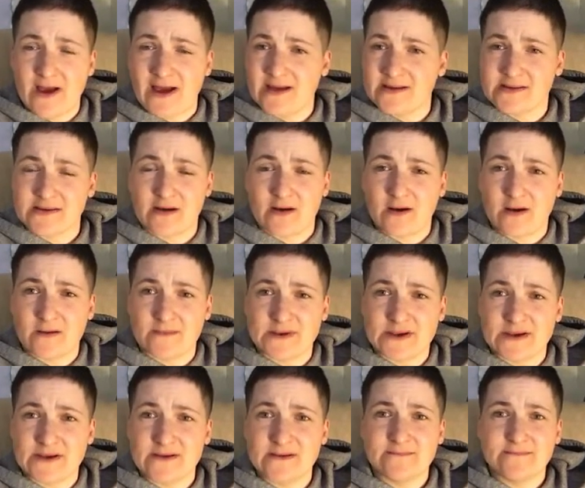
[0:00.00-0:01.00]
as a
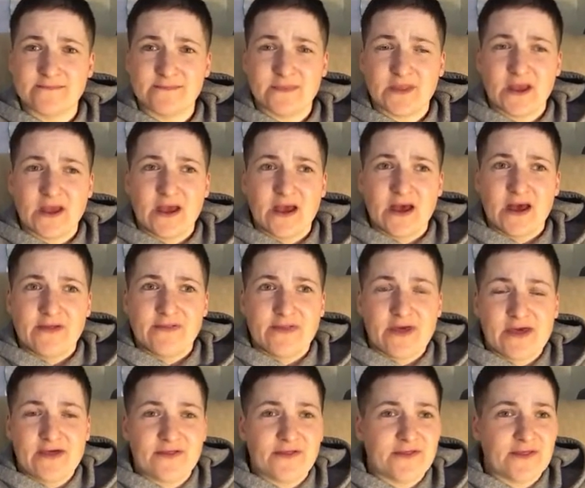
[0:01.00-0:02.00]
hobby.
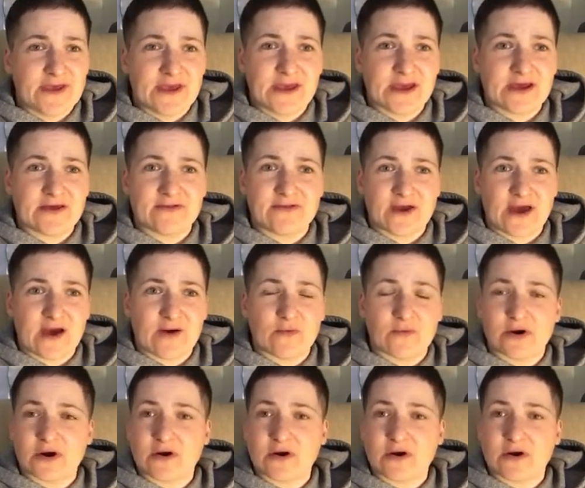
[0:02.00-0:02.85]
They think that